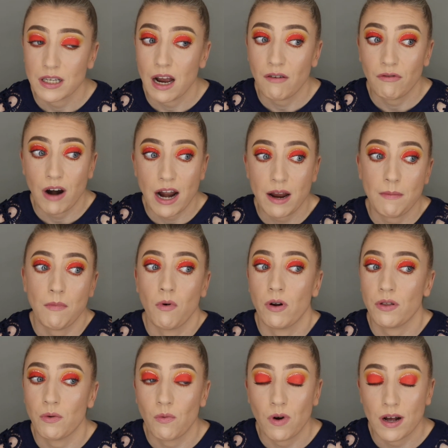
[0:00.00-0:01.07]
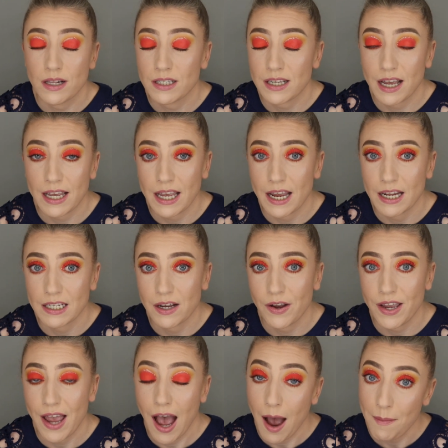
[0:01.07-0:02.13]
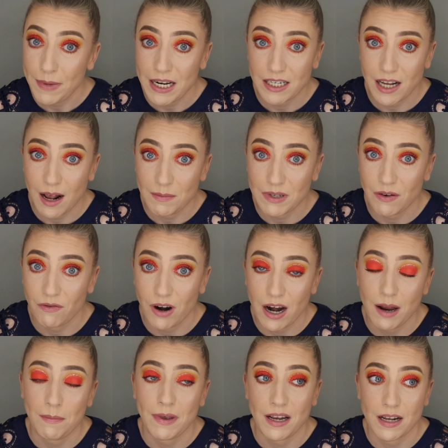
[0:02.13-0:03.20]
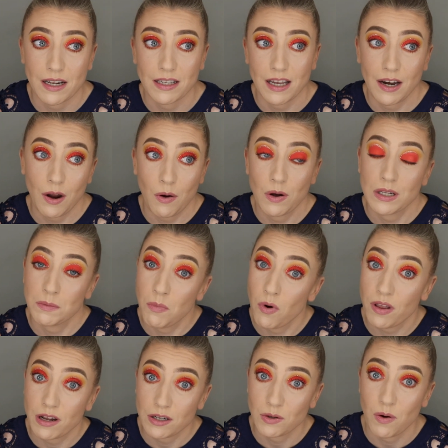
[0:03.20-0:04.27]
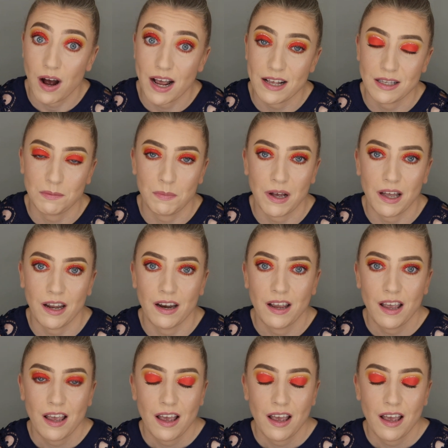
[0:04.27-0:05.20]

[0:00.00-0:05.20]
I've read it more than once. I can't tell you how many times I've read it because I know it's more than twice, but